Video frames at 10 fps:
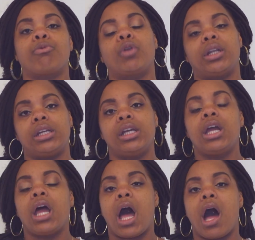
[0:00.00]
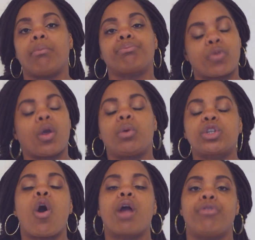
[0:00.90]
really um, was
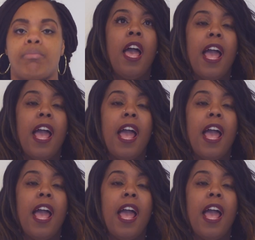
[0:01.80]
hard for me.